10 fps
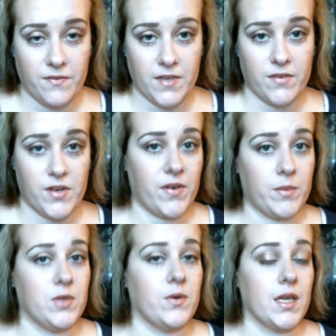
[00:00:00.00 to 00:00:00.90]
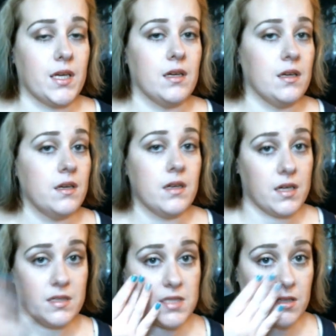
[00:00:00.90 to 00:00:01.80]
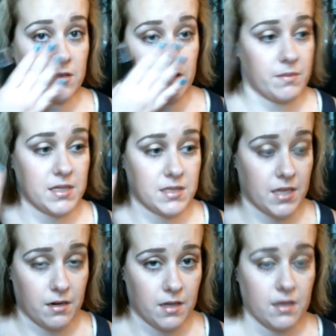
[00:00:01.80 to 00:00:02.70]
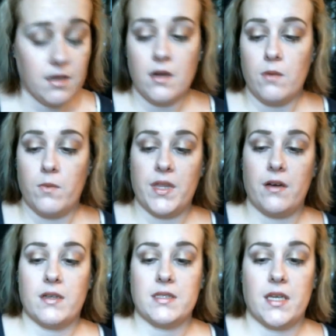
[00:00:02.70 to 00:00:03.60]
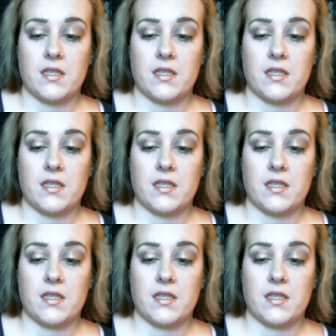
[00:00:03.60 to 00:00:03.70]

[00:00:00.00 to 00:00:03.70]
even if I'm doing concealer and mascara, without a setting